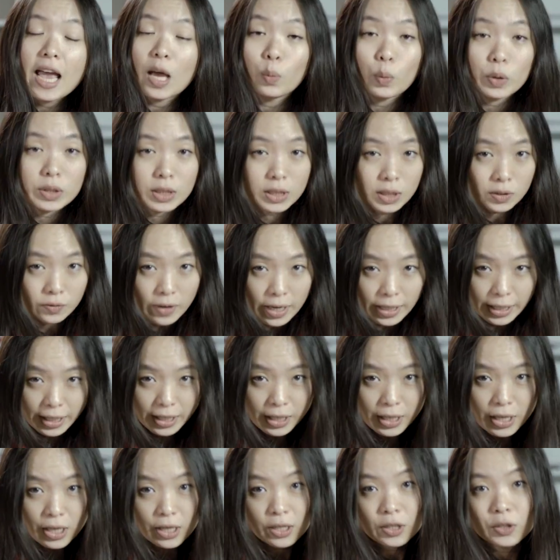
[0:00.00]
And once it's
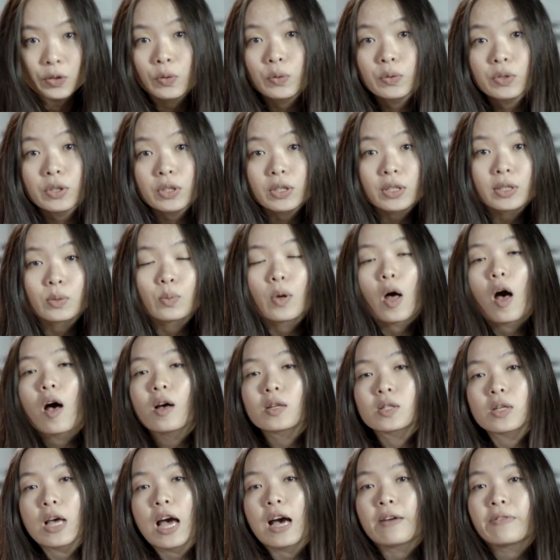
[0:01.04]
ready, users will also